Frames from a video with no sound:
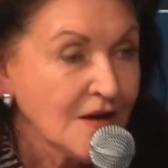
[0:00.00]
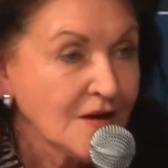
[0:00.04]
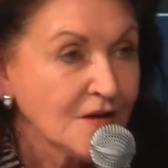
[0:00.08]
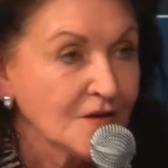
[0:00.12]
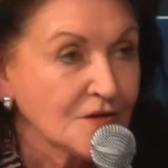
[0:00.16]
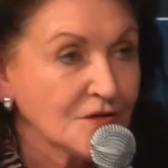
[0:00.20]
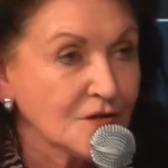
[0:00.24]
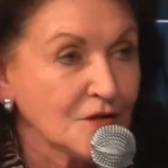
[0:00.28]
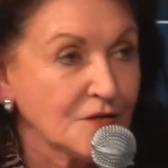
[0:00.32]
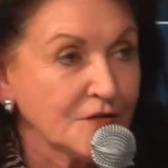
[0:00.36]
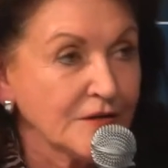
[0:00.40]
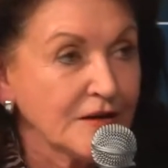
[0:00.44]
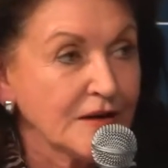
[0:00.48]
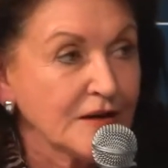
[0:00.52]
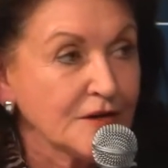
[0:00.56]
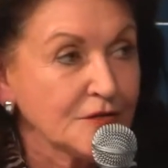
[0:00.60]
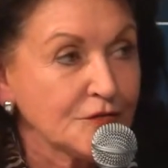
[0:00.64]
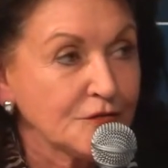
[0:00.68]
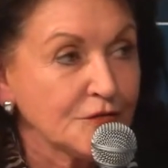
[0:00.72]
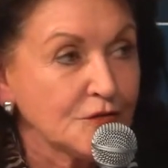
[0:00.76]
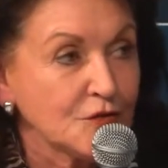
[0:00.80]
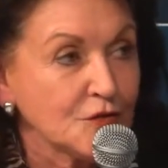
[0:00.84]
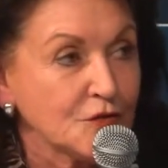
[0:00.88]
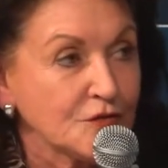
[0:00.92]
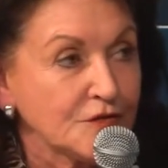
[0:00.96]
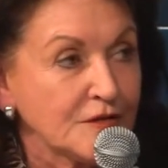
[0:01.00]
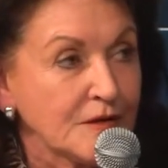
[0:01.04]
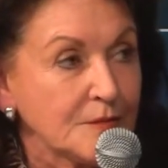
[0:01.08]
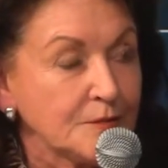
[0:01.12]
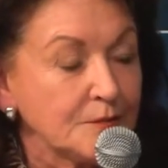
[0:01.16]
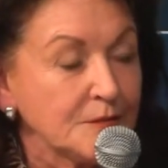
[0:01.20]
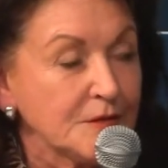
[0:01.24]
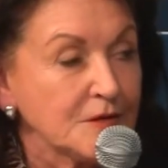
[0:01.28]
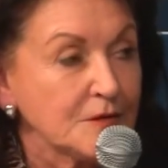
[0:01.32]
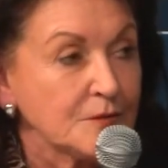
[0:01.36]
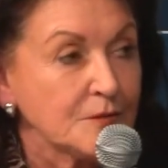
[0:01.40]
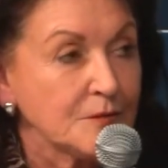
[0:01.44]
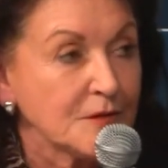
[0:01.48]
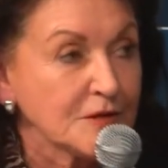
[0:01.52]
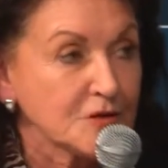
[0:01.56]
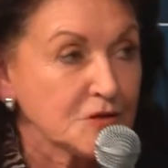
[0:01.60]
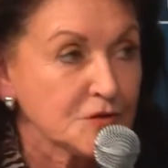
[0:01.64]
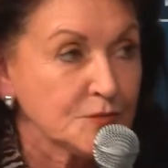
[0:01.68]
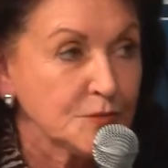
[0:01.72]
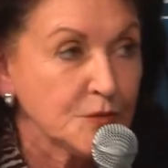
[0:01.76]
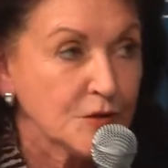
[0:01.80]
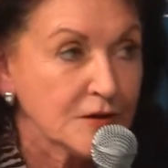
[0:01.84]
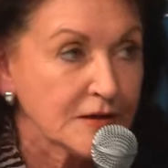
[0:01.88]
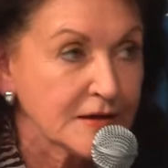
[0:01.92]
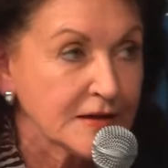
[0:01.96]
So we have to submit much
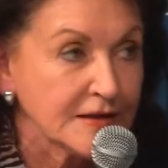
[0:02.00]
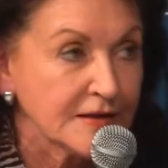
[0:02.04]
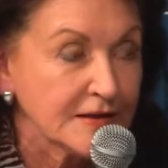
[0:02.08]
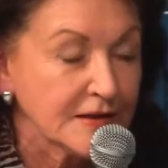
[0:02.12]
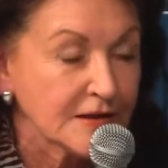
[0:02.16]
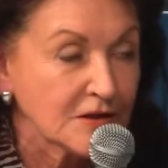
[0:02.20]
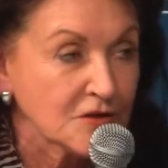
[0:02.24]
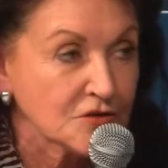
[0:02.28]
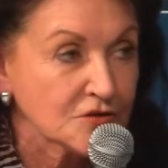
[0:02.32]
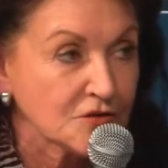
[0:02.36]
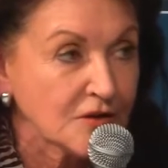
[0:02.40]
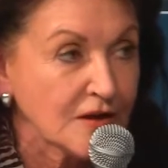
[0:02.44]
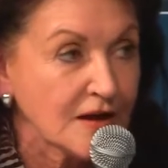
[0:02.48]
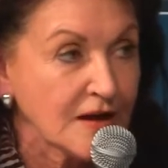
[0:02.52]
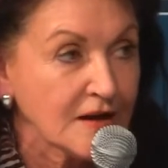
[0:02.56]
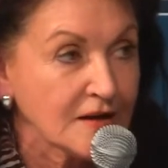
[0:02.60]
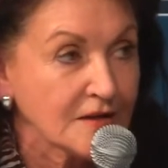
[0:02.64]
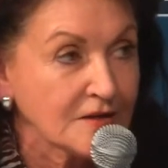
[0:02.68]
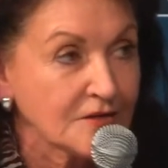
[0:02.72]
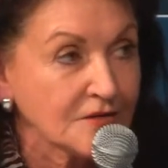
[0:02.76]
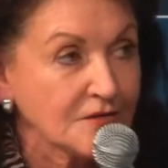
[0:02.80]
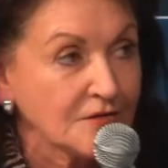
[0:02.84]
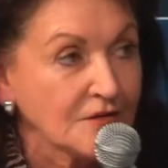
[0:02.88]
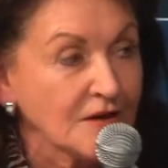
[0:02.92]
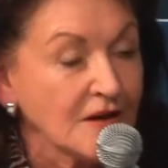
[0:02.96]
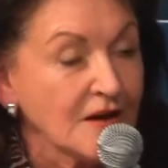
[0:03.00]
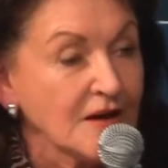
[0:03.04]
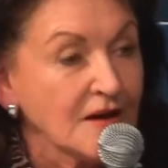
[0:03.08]
more clinical trials,